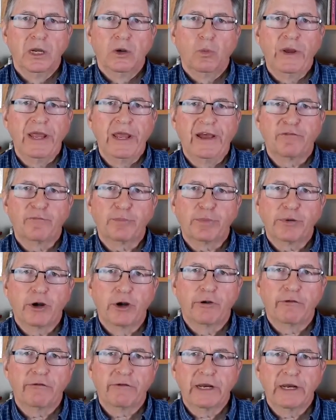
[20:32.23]
We have
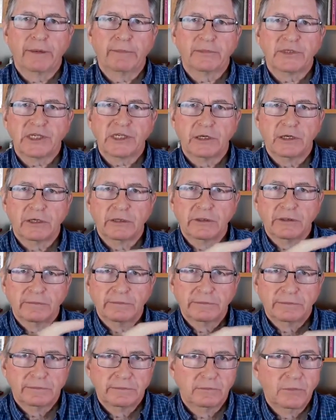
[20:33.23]
programs on,
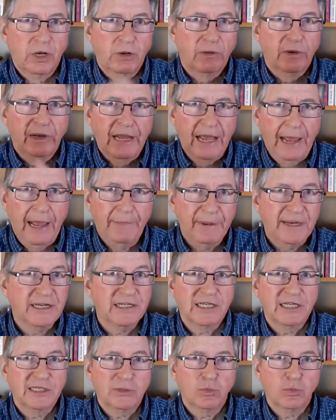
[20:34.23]
well,
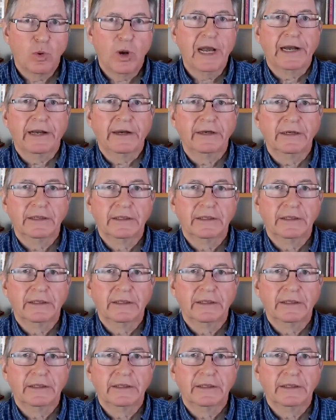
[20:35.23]
happiness is one.